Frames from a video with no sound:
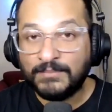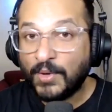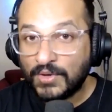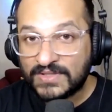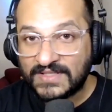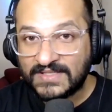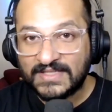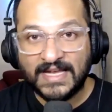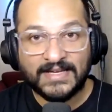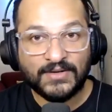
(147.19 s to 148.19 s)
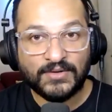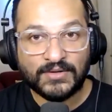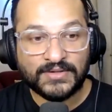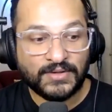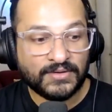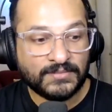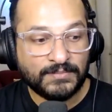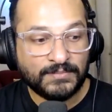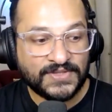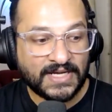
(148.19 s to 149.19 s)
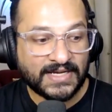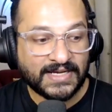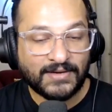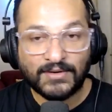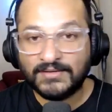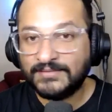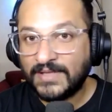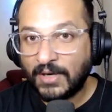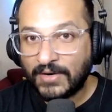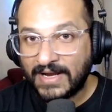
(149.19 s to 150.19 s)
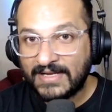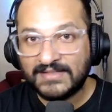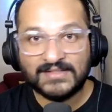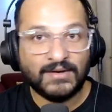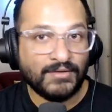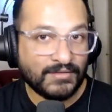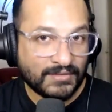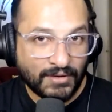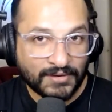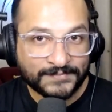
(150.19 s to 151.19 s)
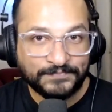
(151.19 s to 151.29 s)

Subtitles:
posts and you're sharing it on X or on